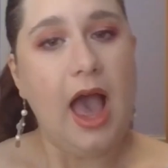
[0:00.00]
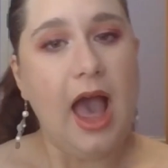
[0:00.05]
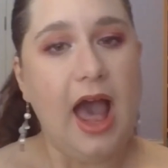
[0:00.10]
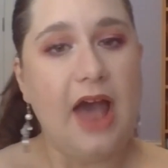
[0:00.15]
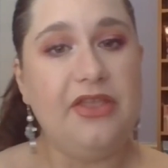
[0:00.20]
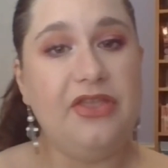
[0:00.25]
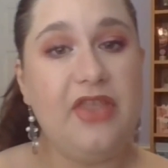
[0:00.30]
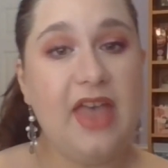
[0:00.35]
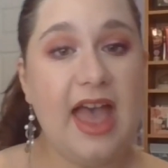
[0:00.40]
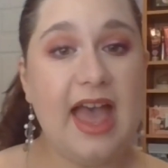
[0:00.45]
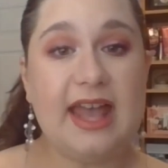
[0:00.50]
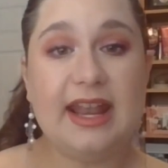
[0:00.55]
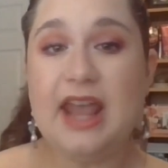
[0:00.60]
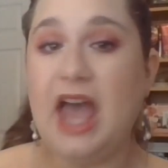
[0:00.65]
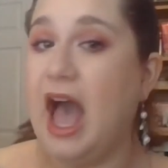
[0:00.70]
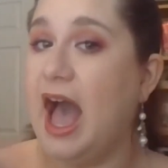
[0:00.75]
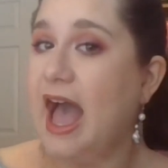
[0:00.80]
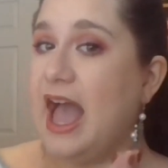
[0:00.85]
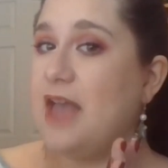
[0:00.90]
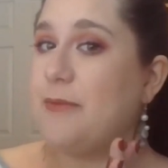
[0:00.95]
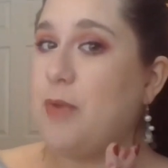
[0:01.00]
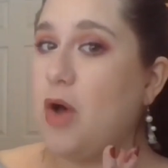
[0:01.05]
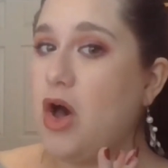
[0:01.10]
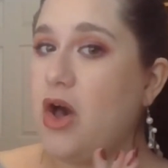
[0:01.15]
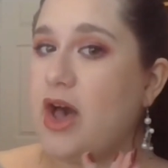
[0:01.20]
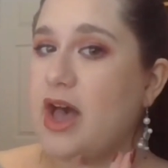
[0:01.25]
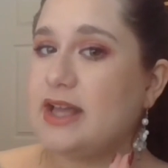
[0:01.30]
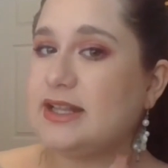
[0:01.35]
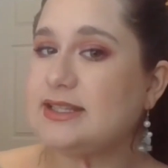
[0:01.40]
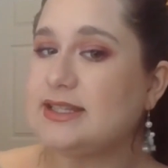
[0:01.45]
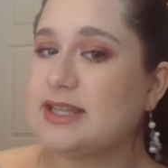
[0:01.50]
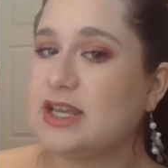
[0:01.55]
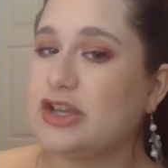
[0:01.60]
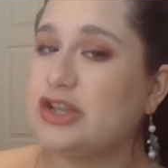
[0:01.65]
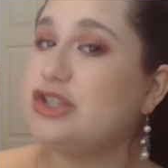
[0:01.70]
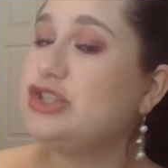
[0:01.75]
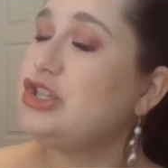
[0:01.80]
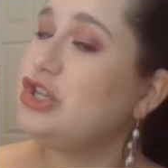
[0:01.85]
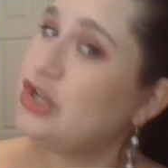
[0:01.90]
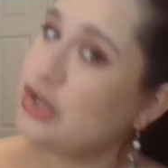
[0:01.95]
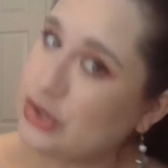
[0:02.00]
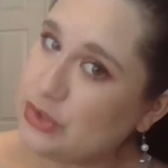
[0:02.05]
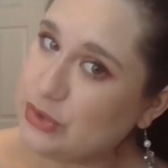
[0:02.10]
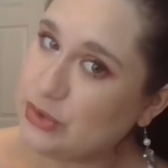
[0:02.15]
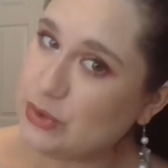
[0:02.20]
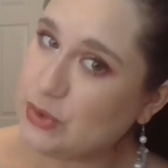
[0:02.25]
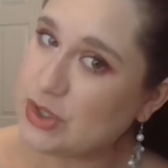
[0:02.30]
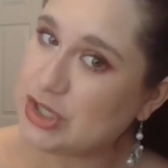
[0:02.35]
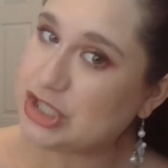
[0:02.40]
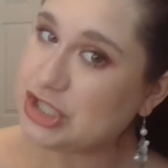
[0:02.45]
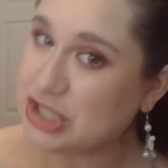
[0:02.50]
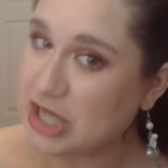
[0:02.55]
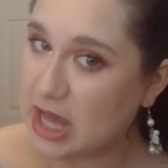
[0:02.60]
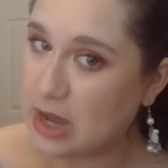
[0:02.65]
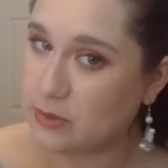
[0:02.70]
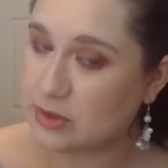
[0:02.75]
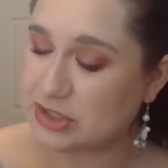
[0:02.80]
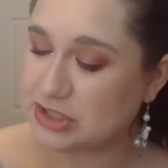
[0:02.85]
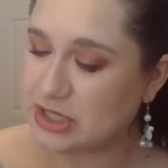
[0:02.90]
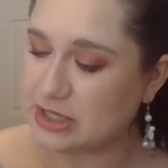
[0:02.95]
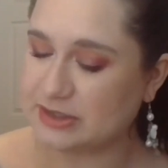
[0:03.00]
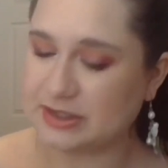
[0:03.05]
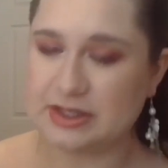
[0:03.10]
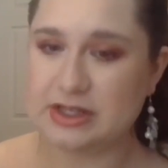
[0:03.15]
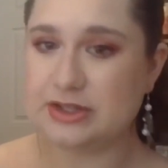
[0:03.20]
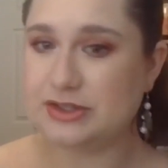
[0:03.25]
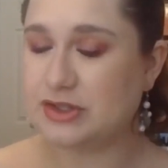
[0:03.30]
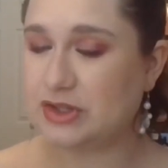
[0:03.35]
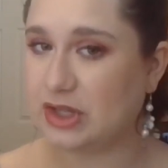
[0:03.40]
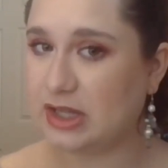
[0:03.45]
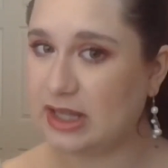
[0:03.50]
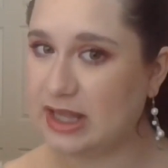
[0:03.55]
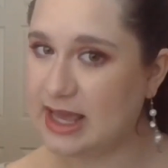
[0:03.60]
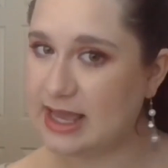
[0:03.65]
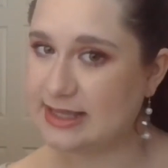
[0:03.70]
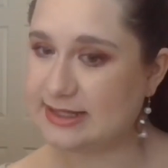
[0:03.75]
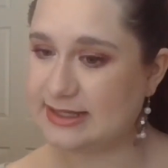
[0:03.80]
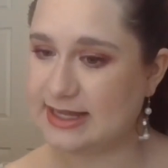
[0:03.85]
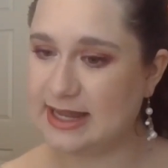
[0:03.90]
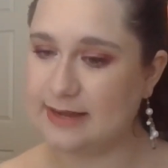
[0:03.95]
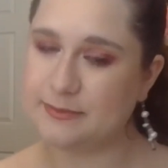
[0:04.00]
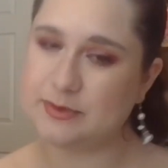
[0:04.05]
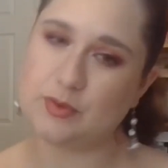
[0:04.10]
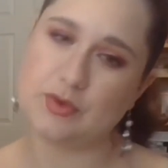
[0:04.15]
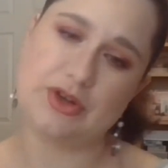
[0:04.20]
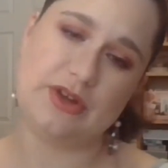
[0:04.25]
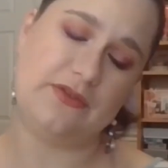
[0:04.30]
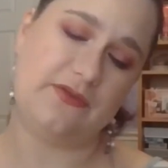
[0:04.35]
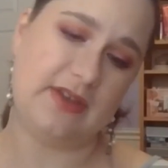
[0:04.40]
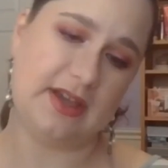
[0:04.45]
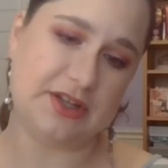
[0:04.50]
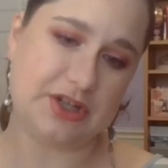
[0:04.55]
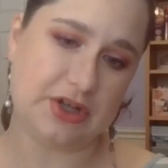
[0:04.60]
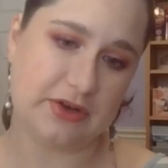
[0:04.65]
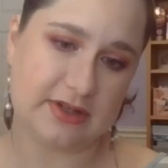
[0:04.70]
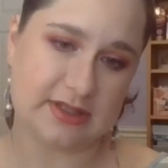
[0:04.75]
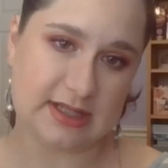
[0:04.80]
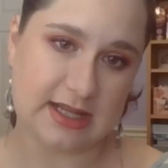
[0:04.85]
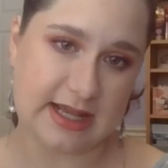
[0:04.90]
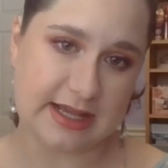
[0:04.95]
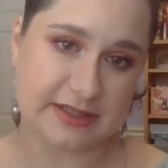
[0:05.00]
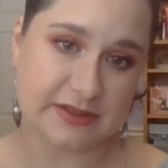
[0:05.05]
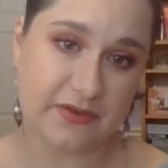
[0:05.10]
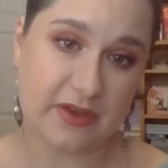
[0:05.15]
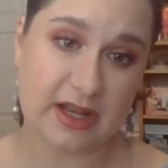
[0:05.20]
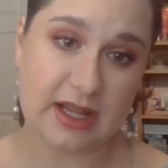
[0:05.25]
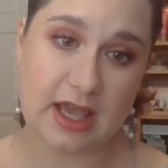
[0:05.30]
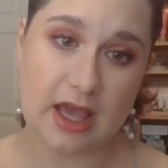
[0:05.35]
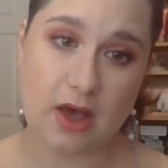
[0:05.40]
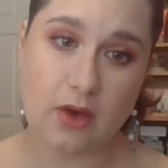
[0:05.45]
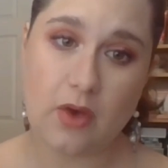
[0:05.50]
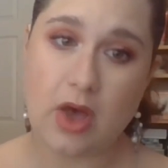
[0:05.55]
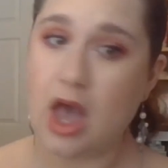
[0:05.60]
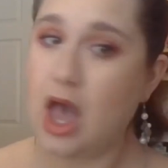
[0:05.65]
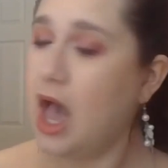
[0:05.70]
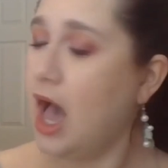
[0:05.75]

And then I bought two shower gels. These are the last items we're going to feature in today's video.